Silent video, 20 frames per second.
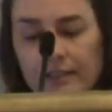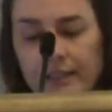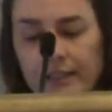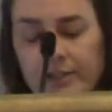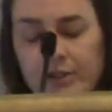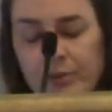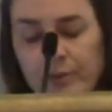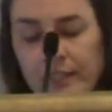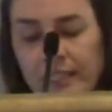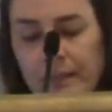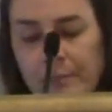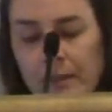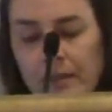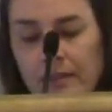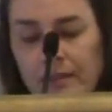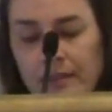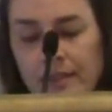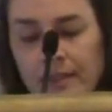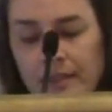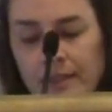It's really
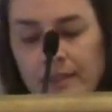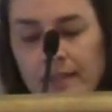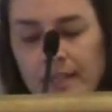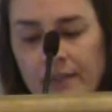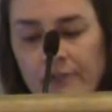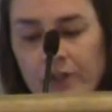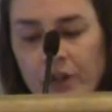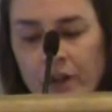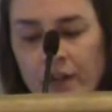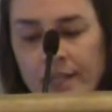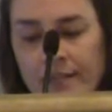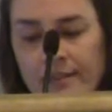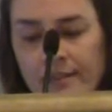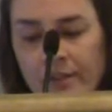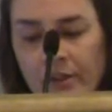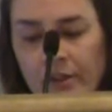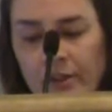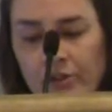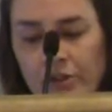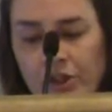me thinking that if God
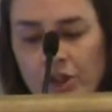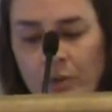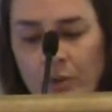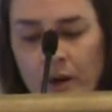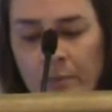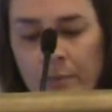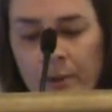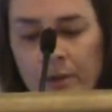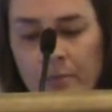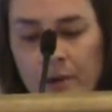isn't going to show up